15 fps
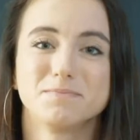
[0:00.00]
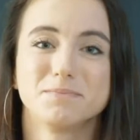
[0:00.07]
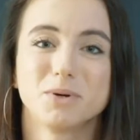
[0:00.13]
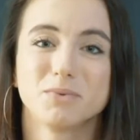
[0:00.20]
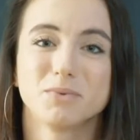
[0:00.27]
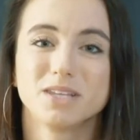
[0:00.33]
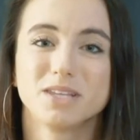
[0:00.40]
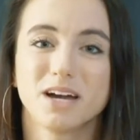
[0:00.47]

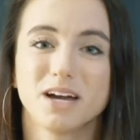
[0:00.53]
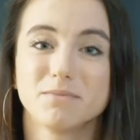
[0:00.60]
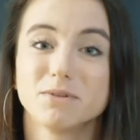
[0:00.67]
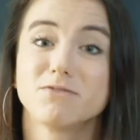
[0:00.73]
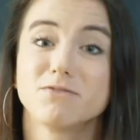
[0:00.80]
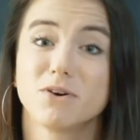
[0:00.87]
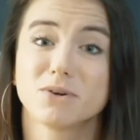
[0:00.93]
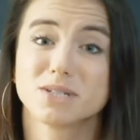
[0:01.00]
but really I've been
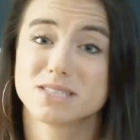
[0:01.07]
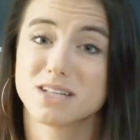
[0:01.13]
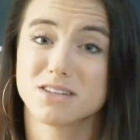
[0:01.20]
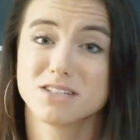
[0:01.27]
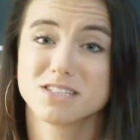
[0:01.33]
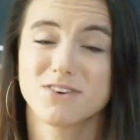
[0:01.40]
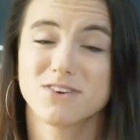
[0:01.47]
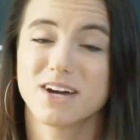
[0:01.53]
focused on
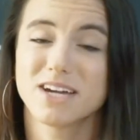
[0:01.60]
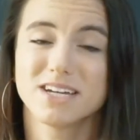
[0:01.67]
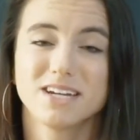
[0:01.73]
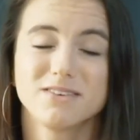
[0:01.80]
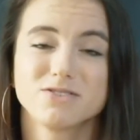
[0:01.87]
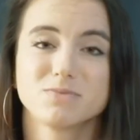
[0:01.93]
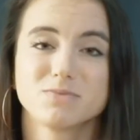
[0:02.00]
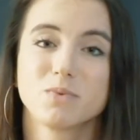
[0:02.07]
this fight, and
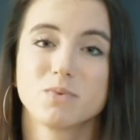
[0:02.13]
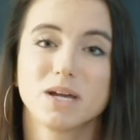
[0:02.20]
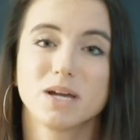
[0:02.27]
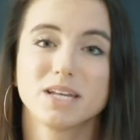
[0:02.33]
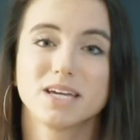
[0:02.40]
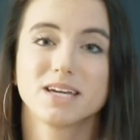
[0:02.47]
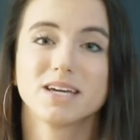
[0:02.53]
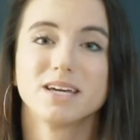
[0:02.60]
I've just been
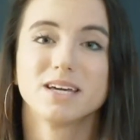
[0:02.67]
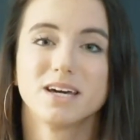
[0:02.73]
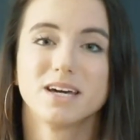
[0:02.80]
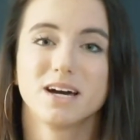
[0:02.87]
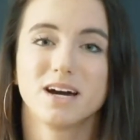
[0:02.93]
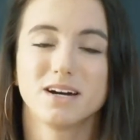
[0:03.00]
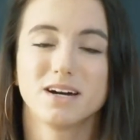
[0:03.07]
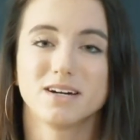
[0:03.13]
waiting
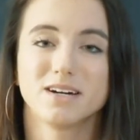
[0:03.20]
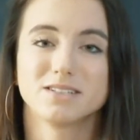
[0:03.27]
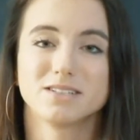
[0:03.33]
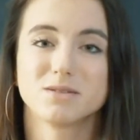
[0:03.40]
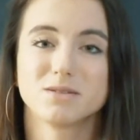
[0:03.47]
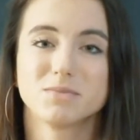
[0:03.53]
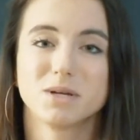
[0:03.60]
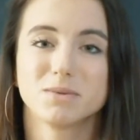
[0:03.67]

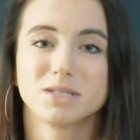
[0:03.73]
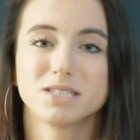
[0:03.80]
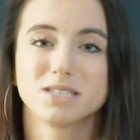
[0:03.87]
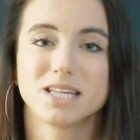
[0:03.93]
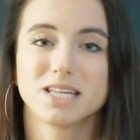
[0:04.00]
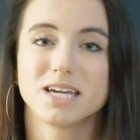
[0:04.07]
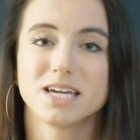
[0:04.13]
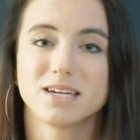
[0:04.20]
to be able to
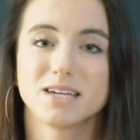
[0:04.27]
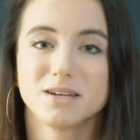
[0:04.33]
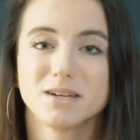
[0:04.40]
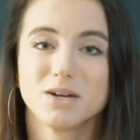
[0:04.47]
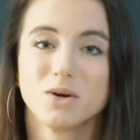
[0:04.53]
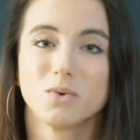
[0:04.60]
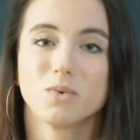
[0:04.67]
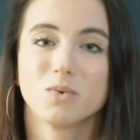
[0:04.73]
say
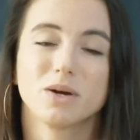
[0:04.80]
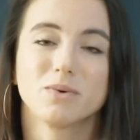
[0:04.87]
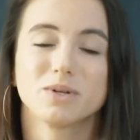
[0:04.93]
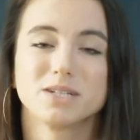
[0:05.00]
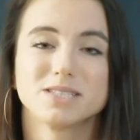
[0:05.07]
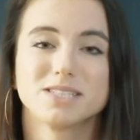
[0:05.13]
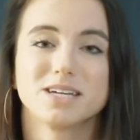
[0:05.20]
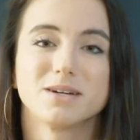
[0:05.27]
what I want
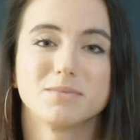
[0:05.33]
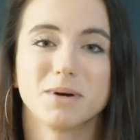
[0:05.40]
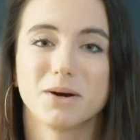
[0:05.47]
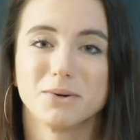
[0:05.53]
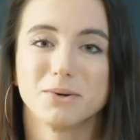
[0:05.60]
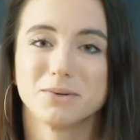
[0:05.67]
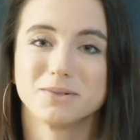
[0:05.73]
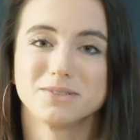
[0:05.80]
to say
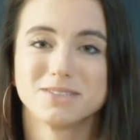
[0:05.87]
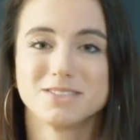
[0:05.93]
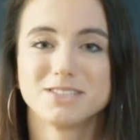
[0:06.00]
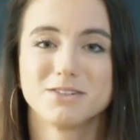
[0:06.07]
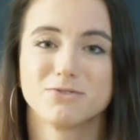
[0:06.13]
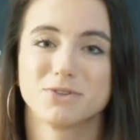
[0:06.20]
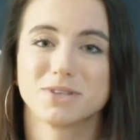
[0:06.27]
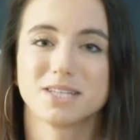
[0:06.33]
about
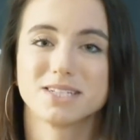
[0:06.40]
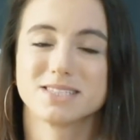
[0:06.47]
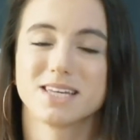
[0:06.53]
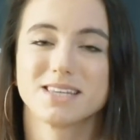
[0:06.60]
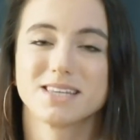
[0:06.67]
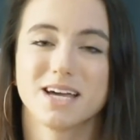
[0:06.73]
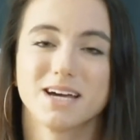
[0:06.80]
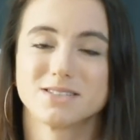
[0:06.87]
different things
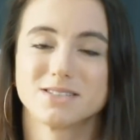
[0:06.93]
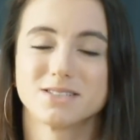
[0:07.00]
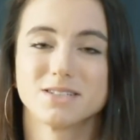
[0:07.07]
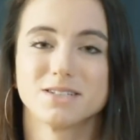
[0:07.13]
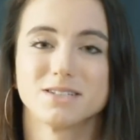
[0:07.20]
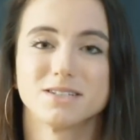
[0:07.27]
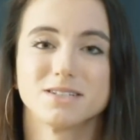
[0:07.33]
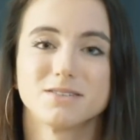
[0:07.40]
like that
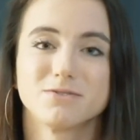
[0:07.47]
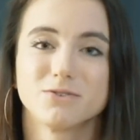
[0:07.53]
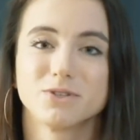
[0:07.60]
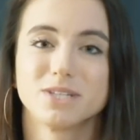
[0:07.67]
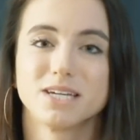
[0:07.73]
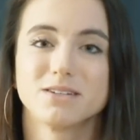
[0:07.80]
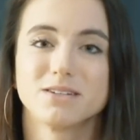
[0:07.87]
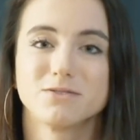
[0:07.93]
for
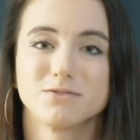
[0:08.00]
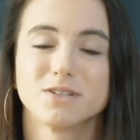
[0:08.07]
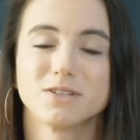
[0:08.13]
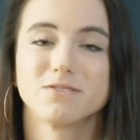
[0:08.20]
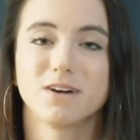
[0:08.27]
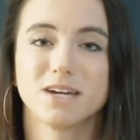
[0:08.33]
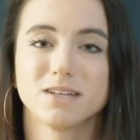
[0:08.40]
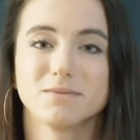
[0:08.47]
the end of the
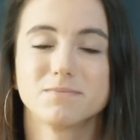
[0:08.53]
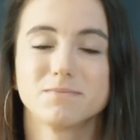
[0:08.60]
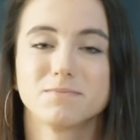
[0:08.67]
fight.